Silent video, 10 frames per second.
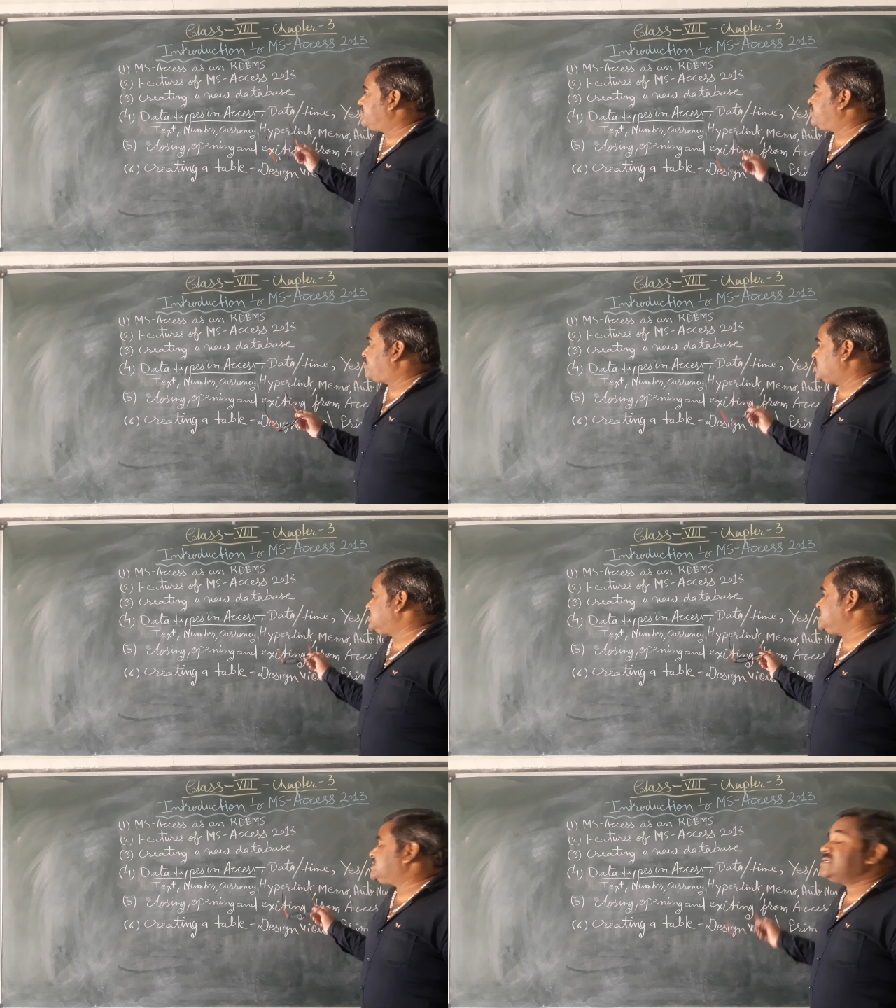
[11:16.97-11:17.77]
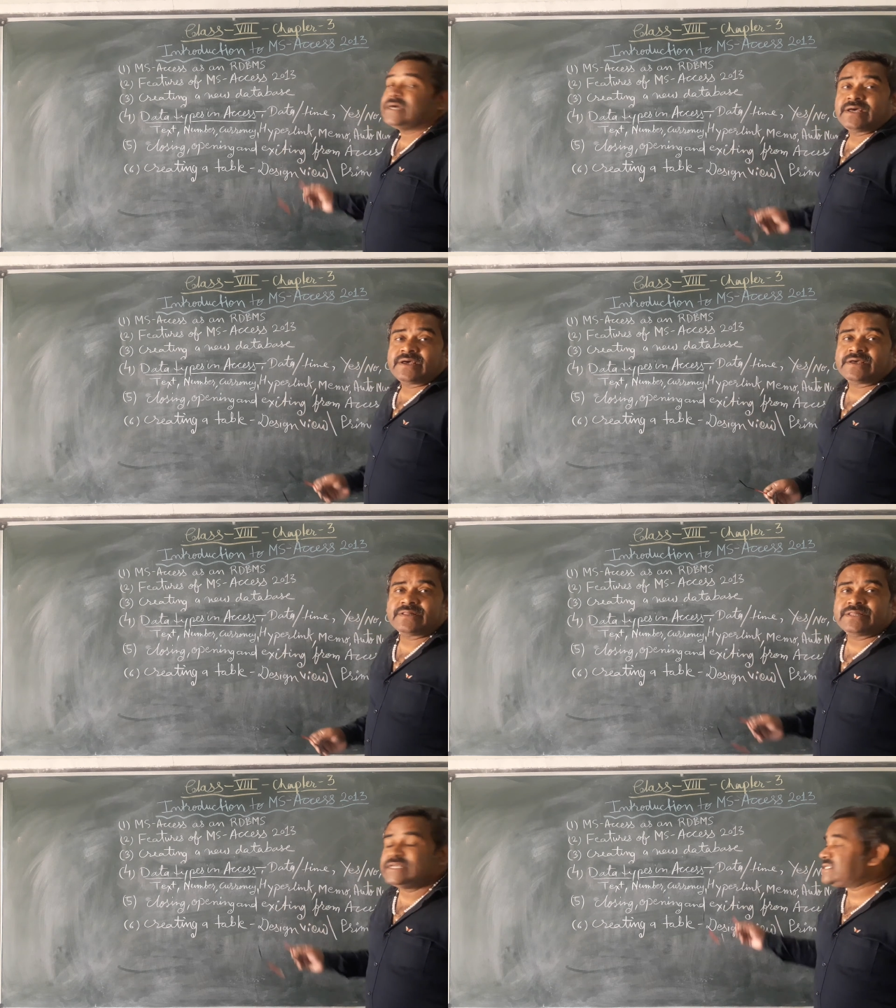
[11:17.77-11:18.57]
process,
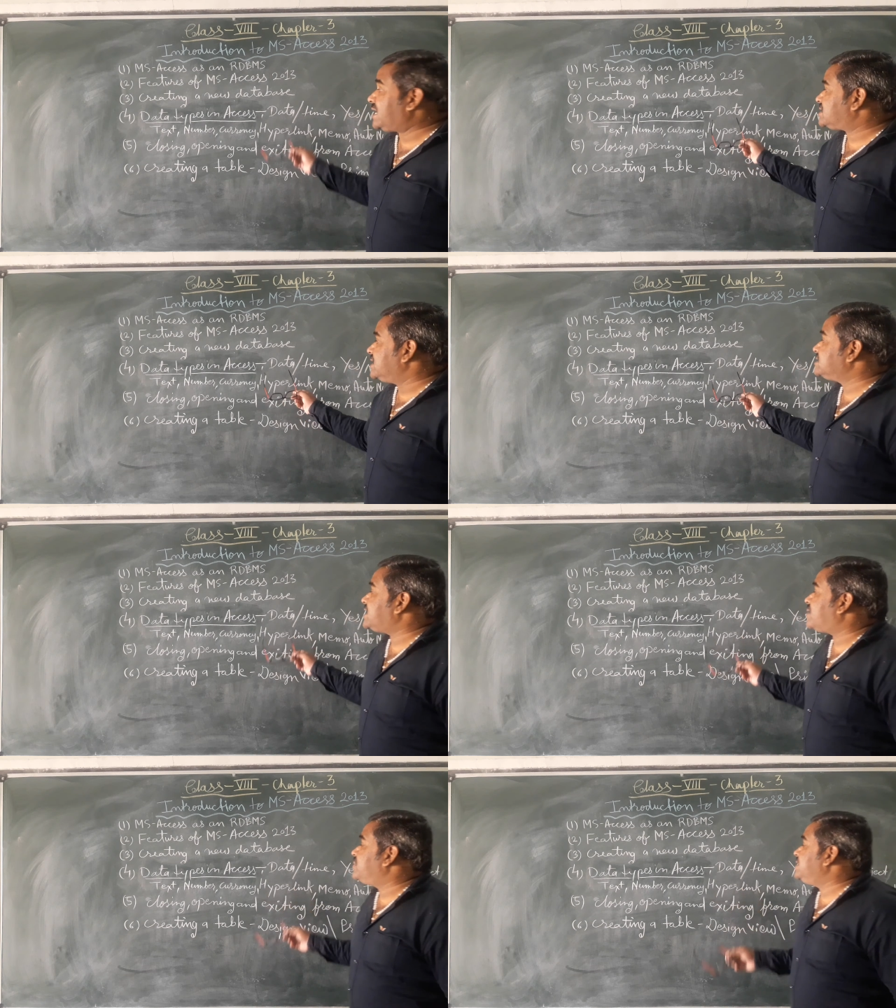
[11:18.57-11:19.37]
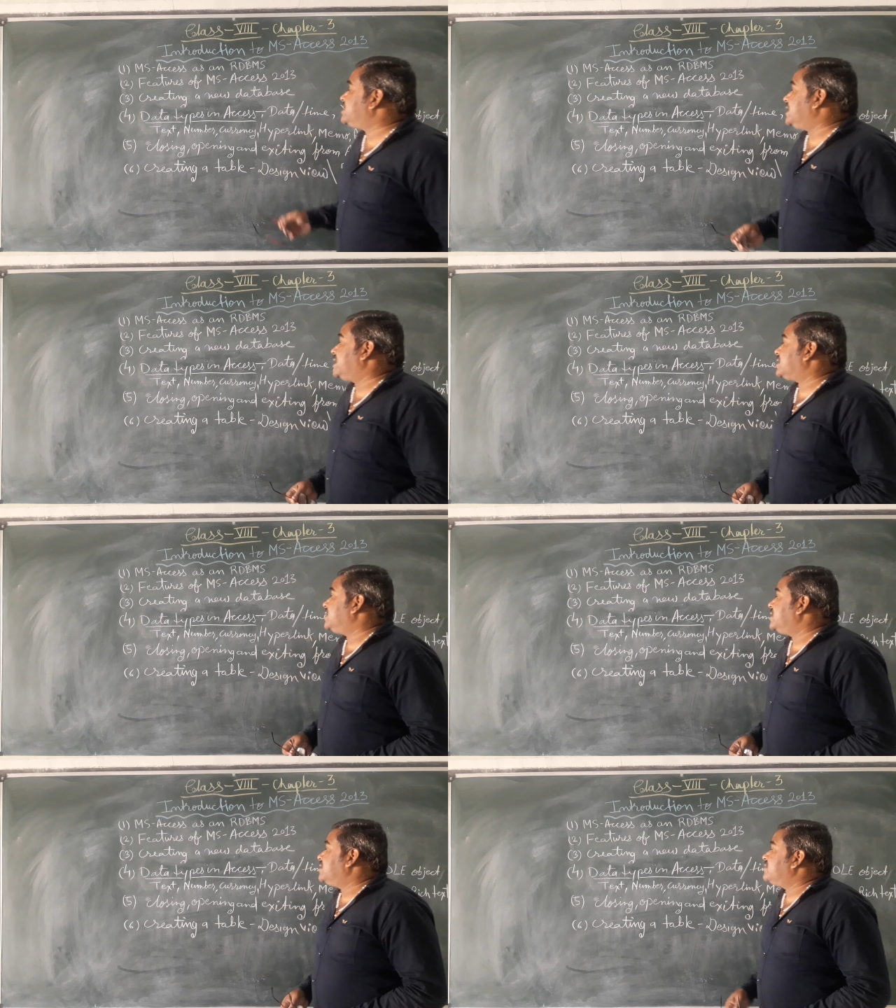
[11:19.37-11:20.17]
these are things are being there.
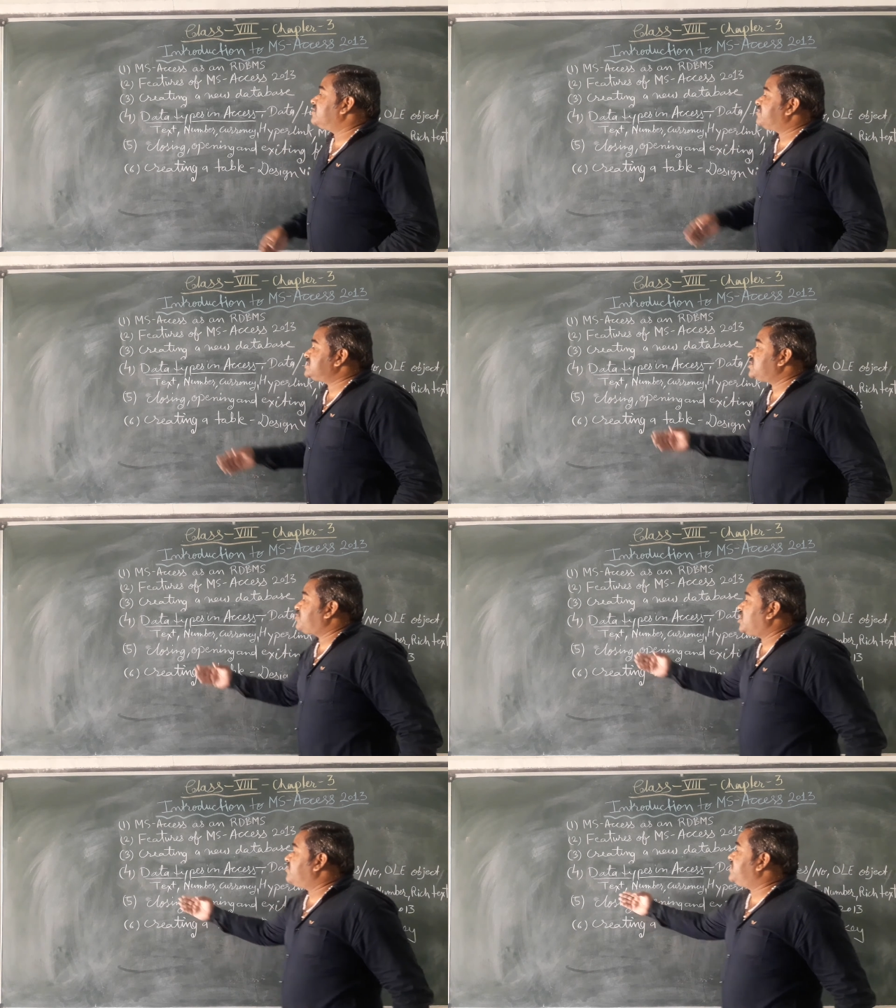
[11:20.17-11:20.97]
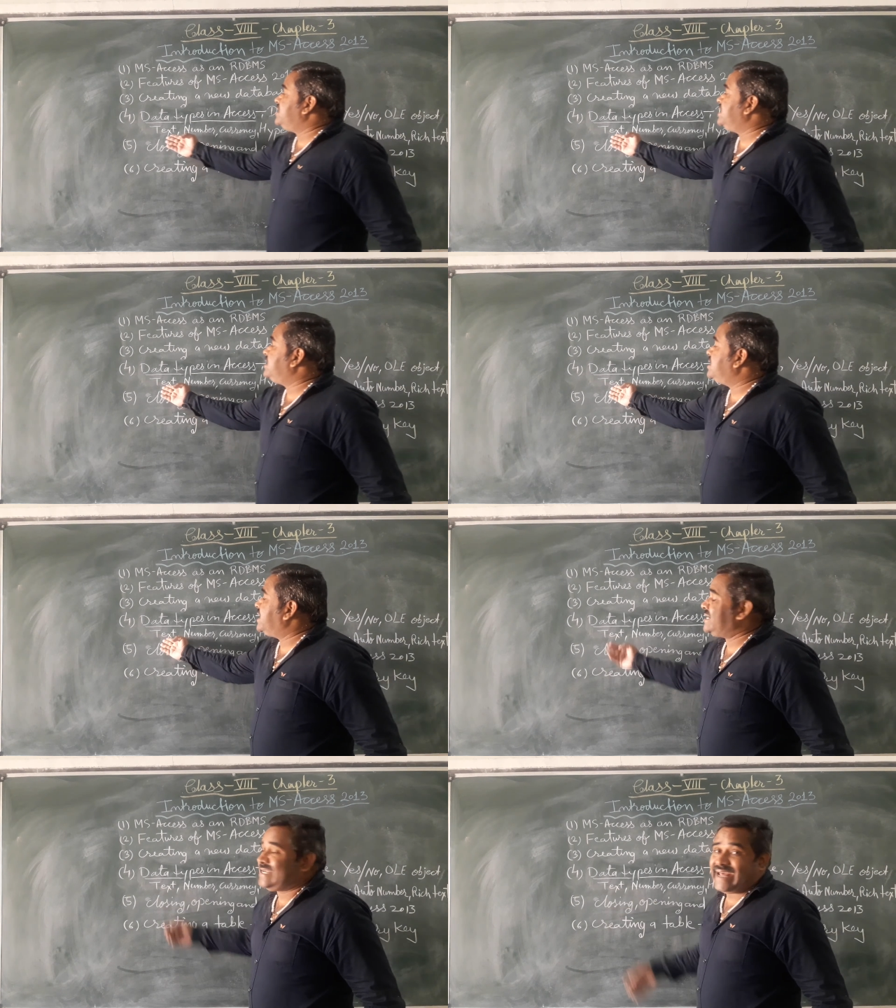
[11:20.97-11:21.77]
First of all, we
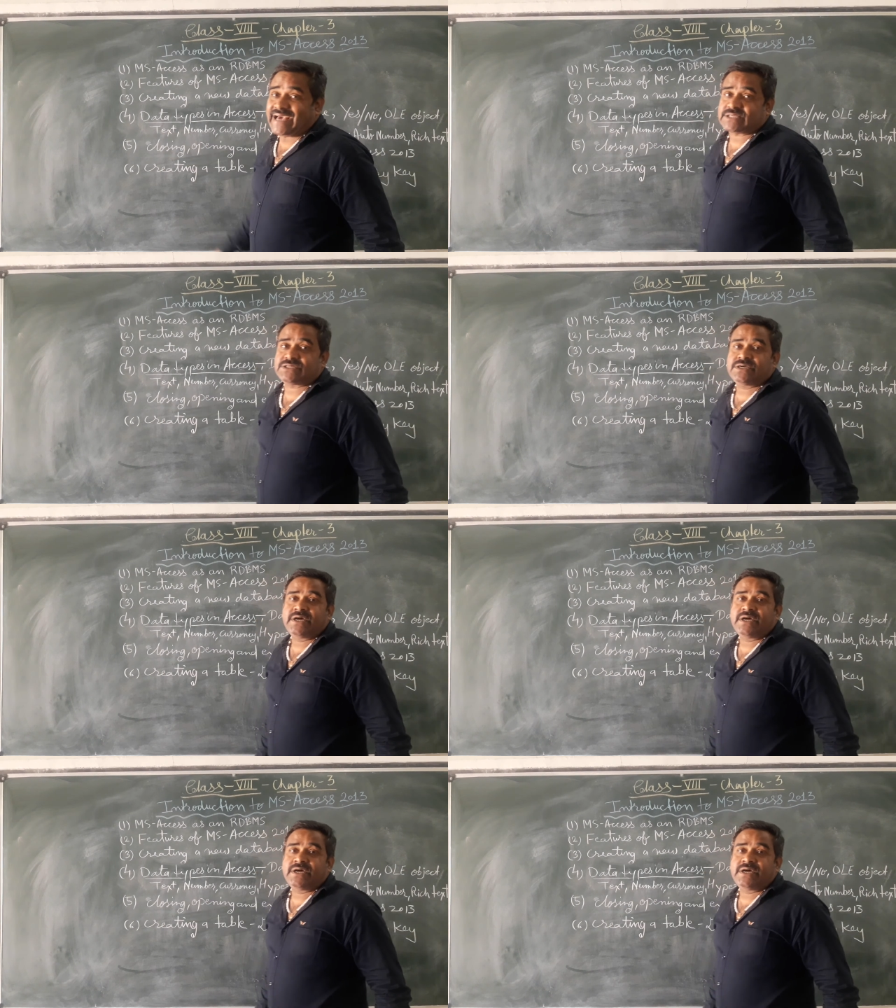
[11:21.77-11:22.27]
need tags.